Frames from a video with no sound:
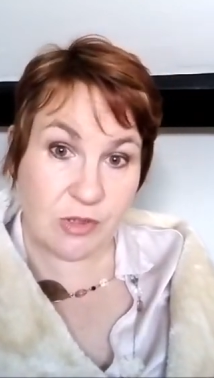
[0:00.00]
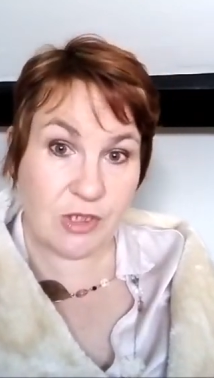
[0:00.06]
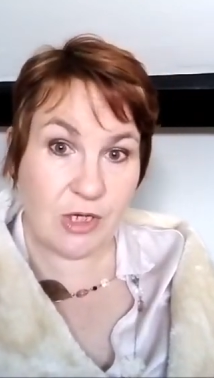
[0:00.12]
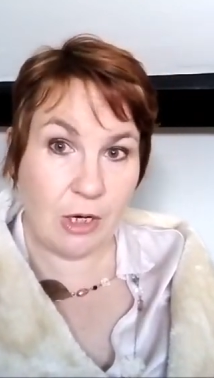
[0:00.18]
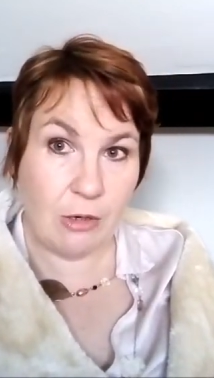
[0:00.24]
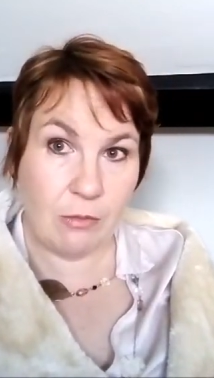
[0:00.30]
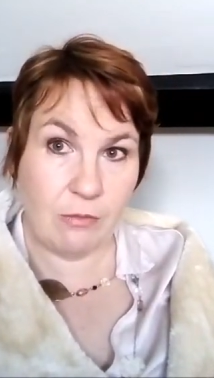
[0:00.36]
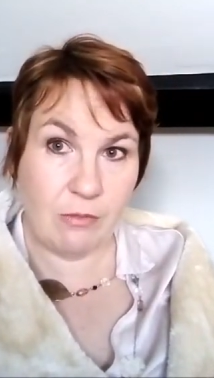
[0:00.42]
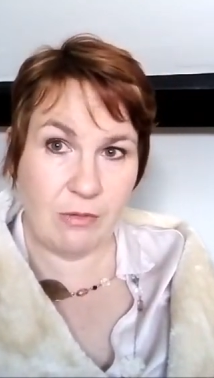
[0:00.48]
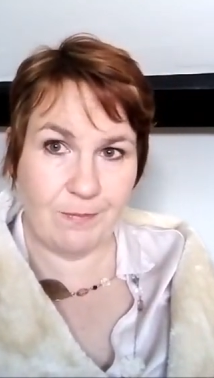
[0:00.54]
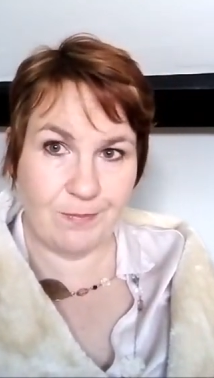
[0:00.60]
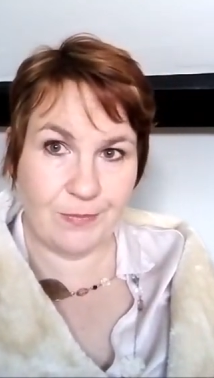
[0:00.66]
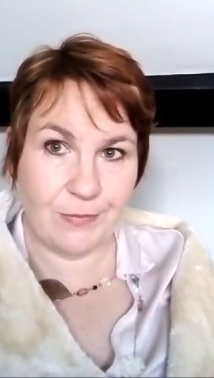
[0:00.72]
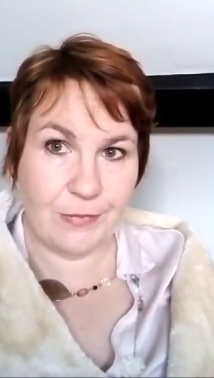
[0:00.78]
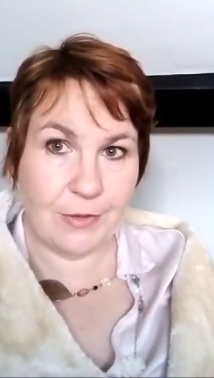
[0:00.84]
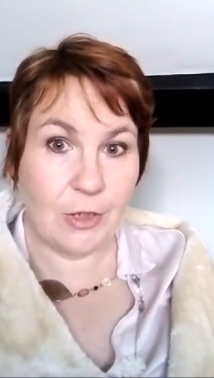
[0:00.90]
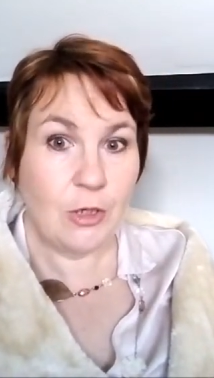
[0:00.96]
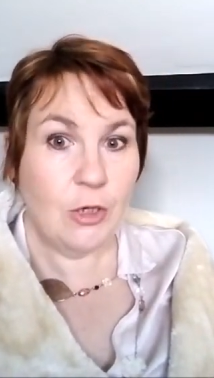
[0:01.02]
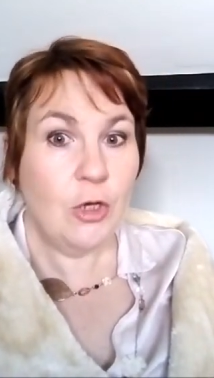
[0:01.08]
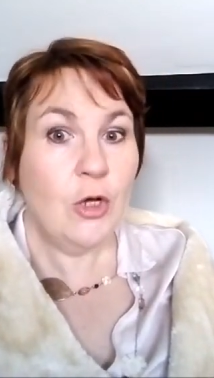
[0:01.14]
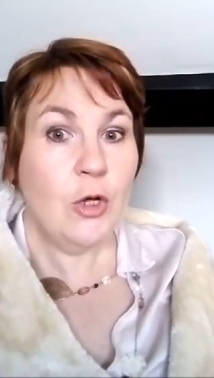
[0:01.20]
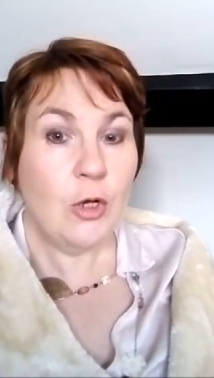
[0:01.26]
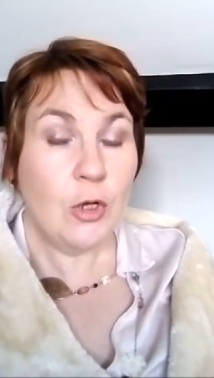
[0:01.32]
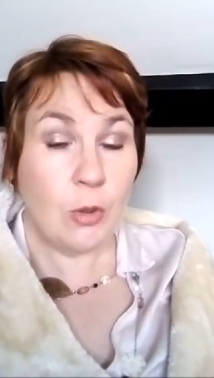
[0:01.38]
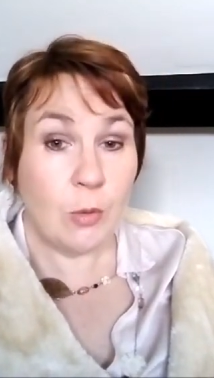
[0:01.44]
so
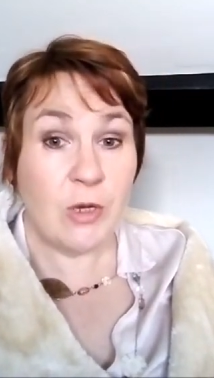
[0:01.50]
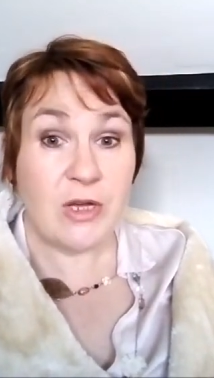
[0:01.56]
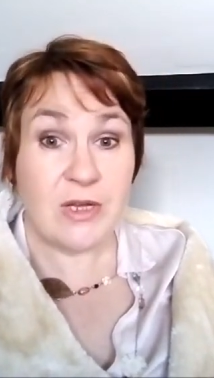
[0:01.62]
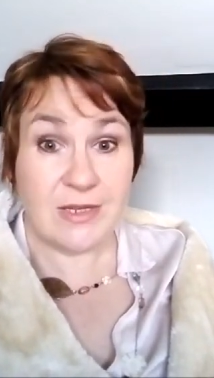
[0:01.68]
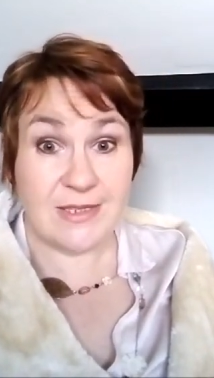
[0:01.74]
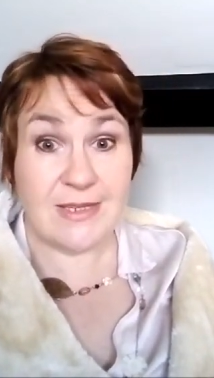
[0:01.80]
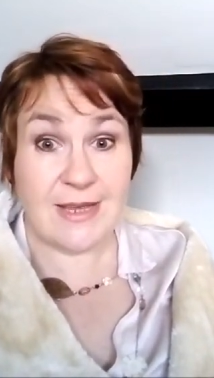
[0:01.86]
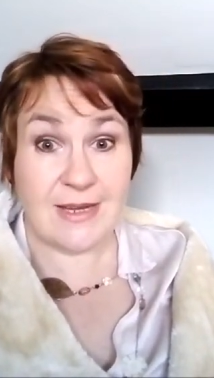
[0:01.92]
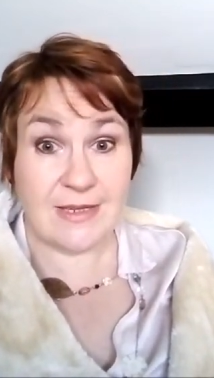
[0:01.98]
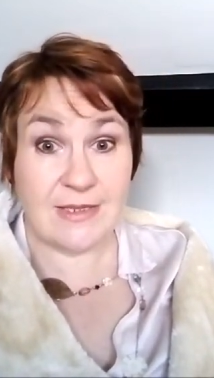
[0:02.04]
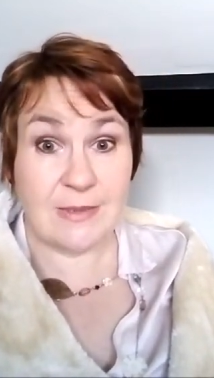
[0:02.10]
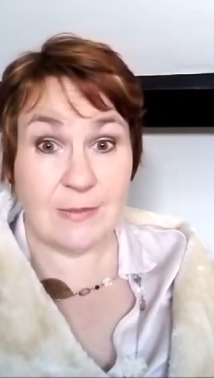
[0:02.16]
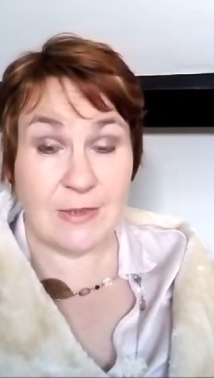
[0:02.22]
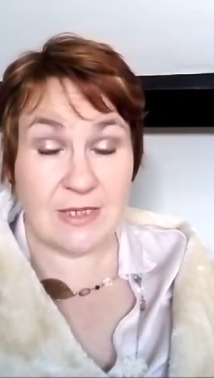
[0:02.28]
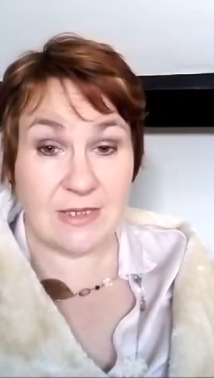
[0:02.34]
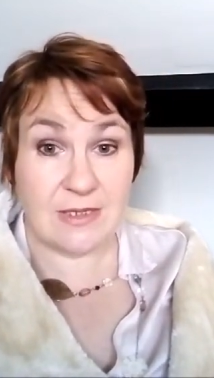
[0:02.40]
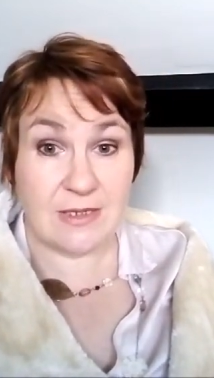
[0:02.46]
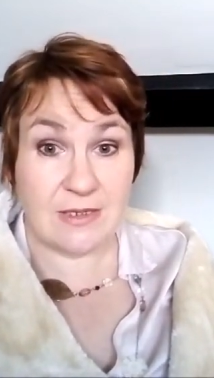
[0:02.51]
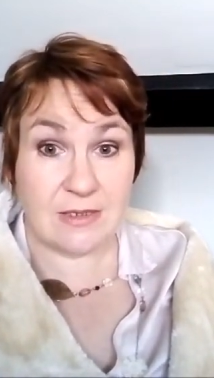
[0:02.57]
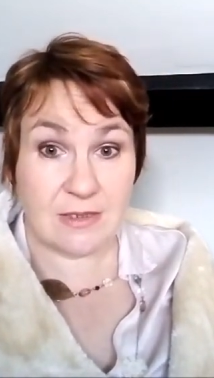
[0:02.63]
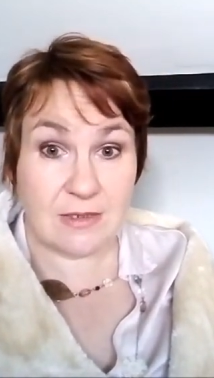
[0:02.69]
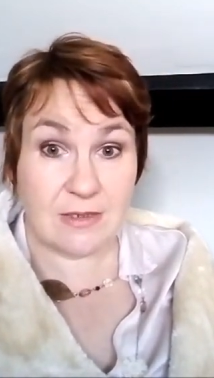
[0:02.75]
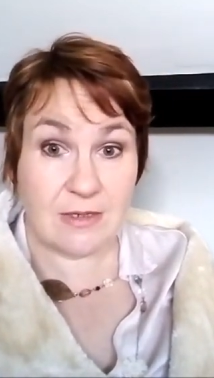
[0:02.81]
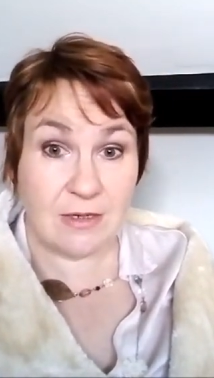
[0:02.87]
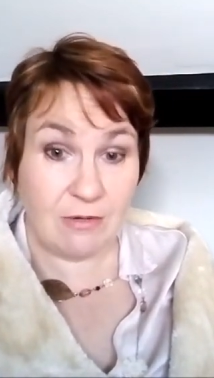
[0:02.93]
sexy
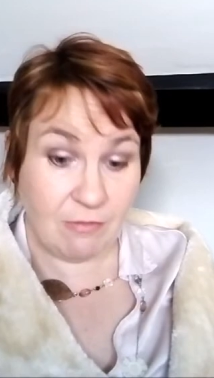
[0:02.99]
misses.